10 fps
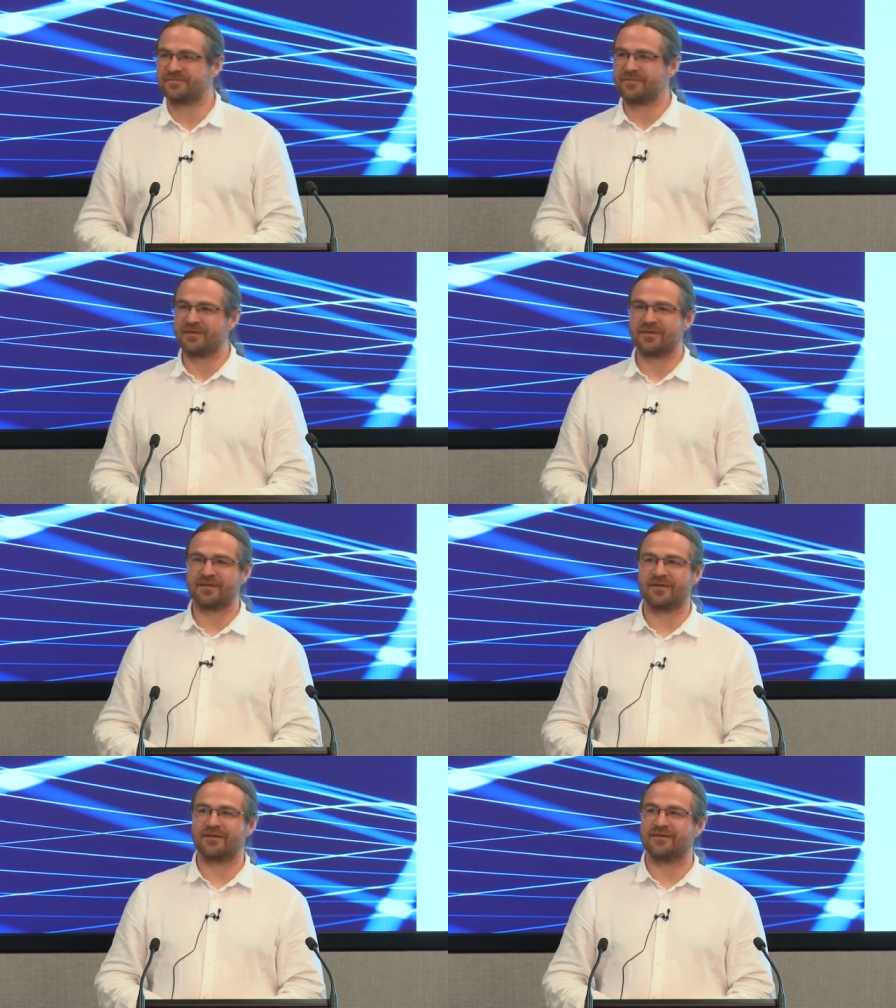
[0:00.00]
Well,
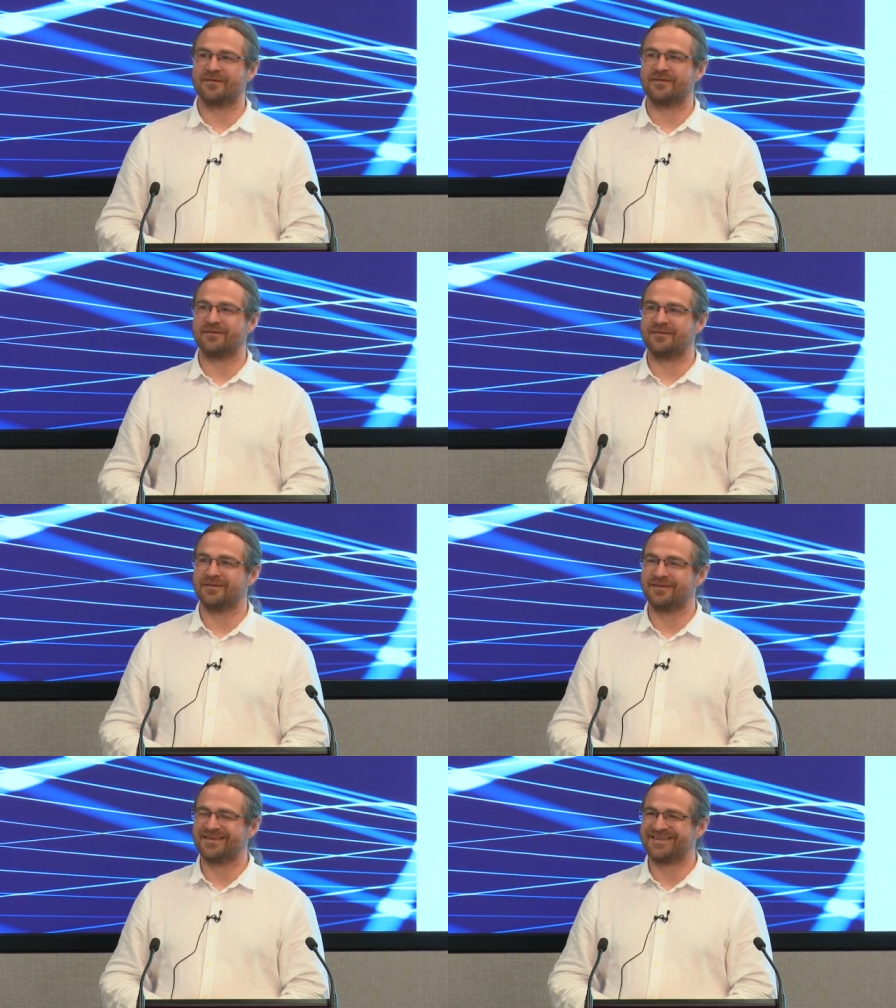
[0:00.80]
that's great.
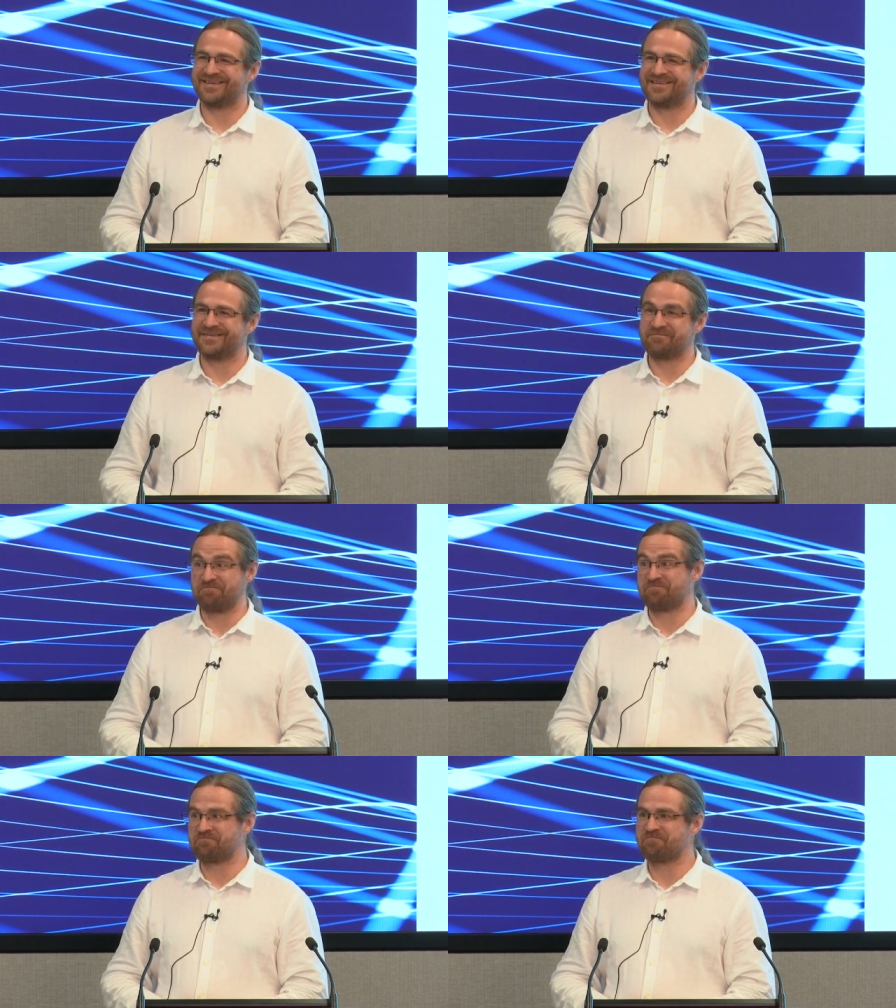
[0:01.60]
Um,
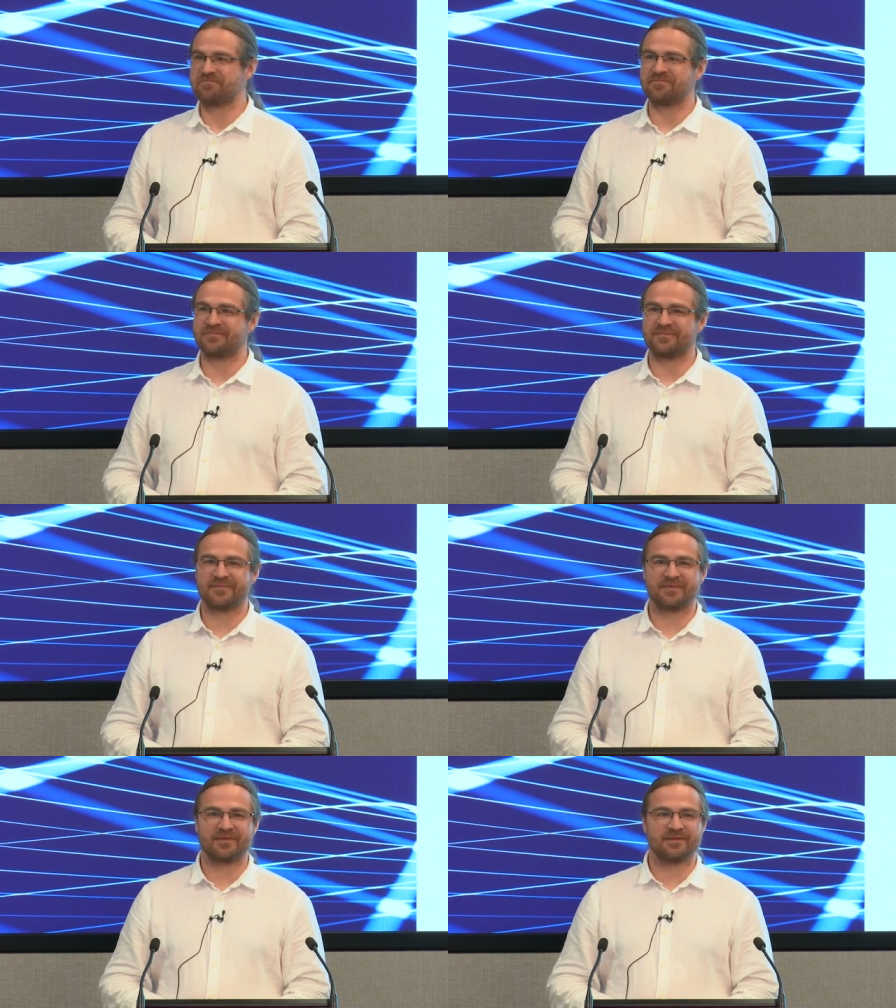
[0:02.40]
any more questions
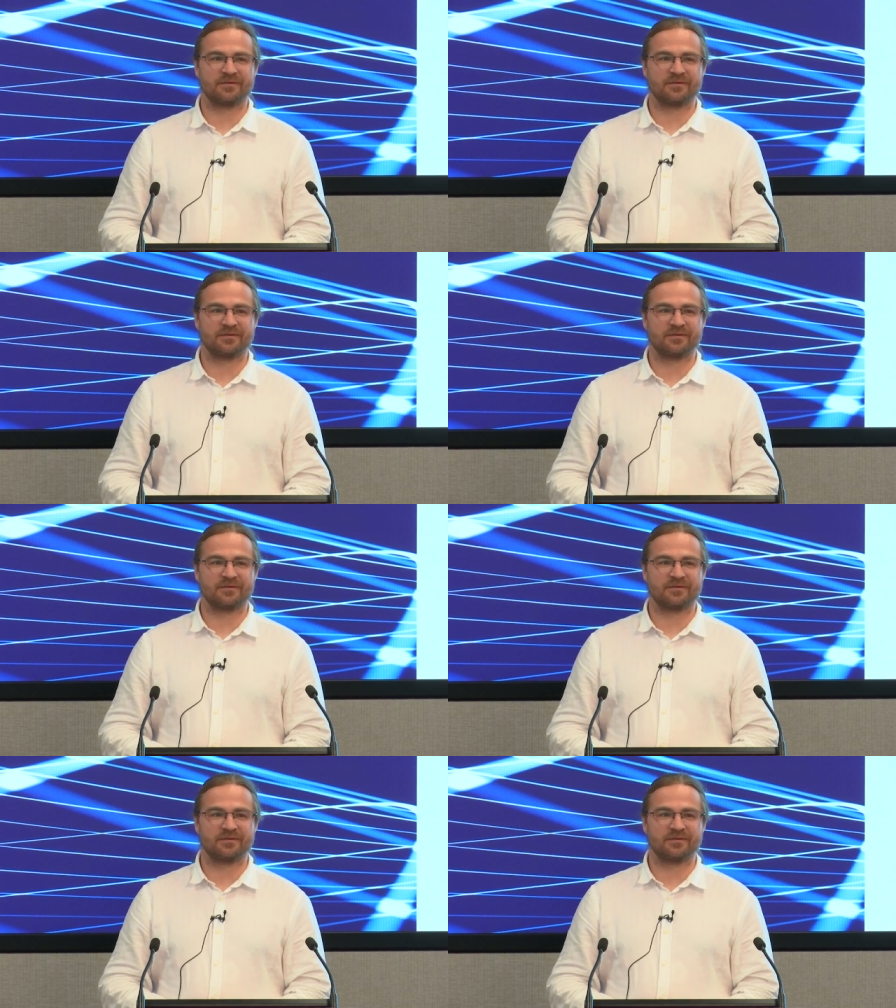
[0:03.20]
for Nico?